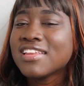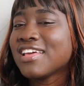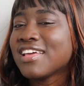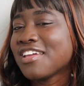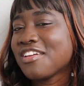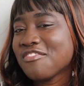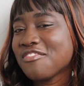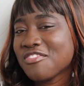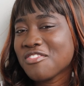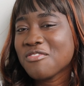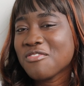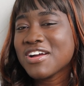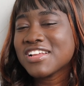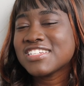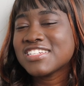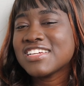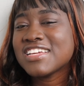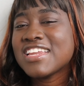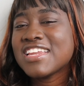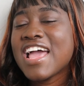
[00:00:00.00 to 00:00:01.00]
Thank you for
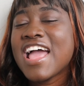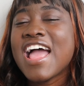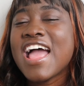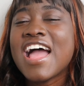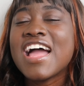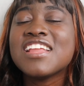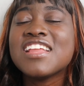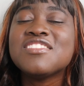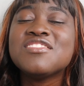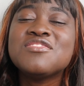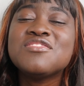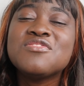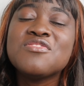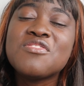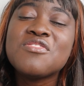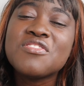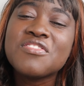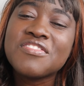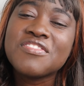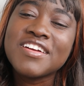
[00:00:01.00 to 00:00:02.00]
watching, and
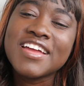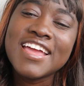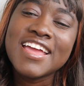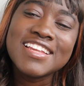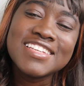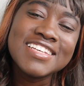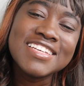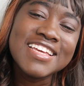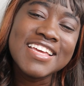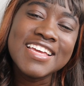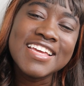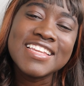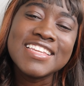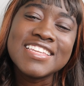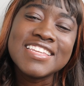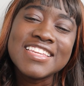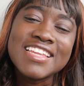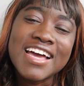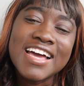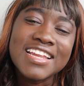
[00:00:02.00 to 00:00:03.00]
don't forget to hit
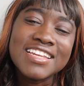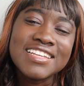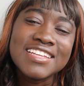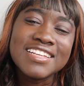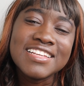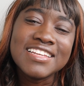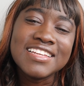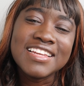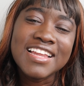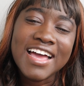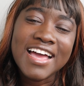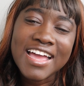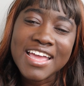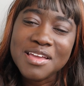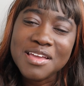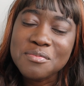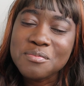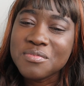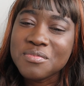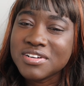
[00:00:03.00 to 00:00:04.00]
that
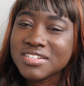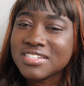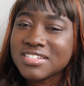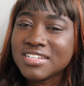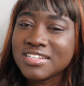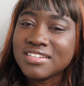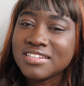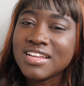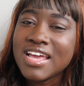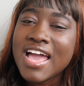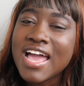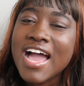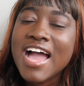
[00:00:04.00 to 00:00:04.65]
like button